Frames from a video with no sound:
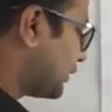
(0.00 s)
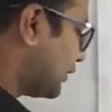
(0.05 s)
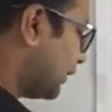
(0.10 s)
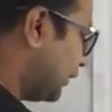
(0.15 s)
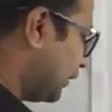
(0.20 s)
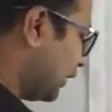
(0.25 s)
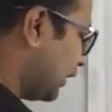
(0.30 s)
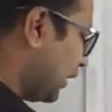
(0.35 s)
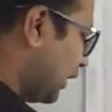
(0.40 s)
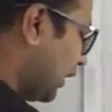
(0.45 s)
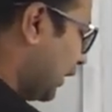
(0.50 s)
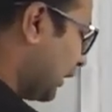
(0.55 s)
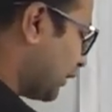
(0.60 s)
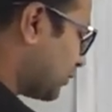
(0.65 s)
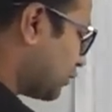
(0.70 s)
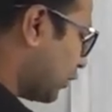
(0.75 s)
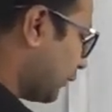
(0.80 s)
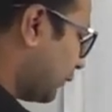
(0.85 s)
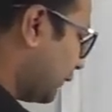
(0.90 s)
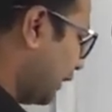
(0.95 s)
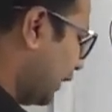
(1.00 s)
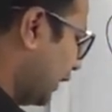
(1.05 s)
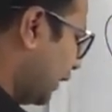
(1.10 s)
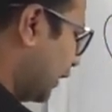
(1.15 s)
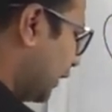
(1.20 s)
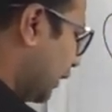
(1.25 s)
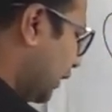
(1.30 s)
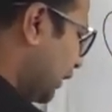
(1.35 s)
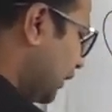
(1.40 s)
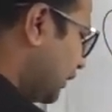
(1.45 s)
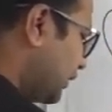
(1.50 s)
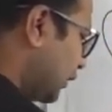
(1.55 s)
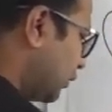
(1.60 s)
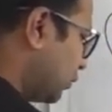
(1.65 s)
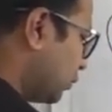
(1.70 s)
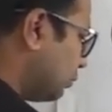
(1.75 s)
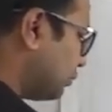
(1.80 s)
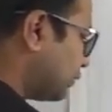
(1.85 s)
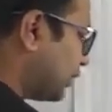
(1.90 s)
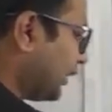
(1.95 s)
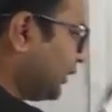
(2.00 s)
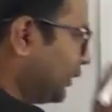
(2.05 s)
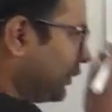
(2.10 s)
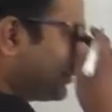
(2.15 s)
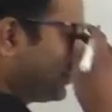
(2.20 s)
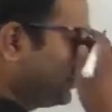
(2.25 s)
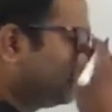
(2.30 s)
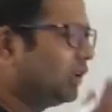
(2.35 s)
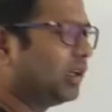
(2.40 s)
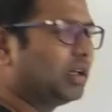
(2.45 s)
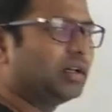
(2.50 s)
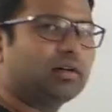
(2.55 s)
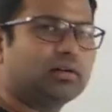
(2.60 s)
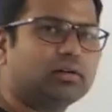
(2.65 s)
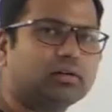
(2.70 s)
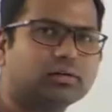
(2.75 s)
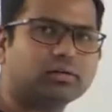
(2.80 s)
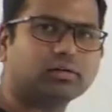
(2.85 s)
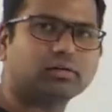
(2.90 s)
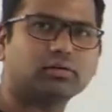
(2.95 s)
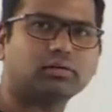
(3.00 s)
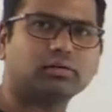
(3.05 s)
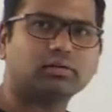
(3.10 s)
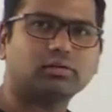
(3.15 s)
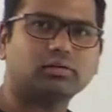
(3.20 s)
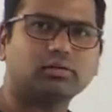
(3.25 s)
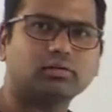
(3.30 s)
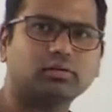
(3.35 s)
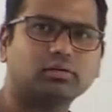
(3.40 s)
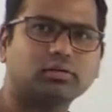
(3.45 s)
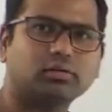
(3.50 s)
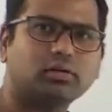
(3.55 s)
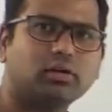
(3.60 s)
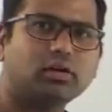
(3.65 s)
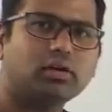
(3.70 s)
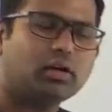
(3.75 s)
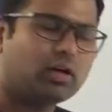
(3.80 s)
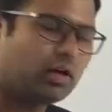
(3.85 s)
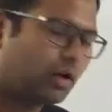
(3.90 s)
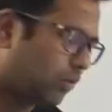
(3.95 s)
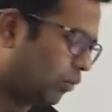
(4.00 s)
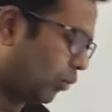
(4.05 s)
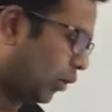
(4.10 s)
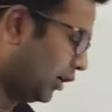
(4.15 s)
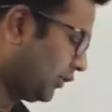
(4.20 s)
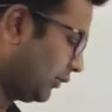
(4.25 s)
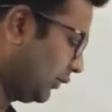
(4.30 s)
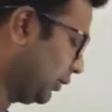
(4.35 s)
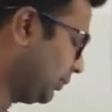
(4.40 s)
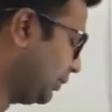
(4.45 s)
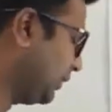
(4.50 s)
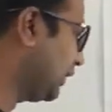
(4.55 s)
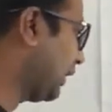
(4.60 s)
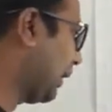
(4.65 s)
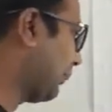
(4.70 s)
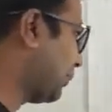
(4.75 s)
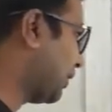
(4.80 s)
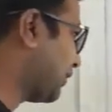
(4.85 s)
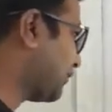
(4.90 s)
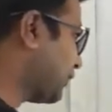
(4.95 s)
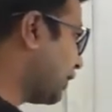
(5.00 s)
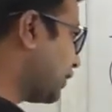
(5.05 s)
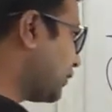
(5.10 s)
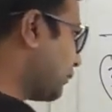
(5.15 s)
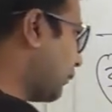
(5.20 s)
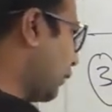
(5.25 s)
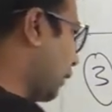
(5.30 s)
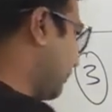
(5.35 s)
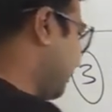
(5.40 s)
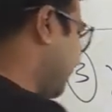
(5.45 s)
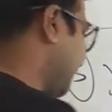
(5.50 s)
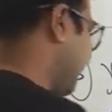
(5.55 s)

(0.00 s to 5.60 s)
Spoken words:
the signal x of t is a two-sided signal. What will be the Laplace transform?